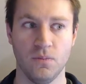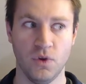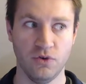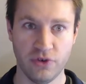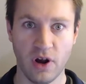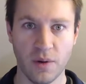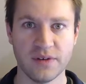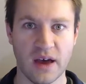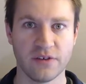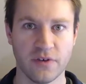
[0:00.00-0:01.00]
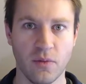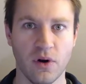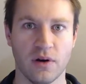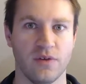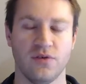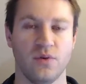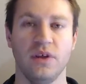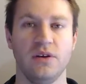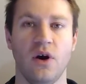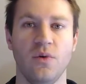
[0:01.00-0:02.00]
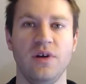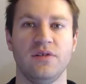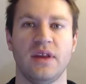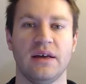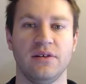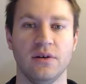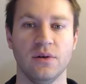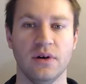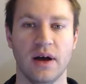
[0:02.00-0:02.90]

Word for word: you should always ask for more. There's really no reason not to.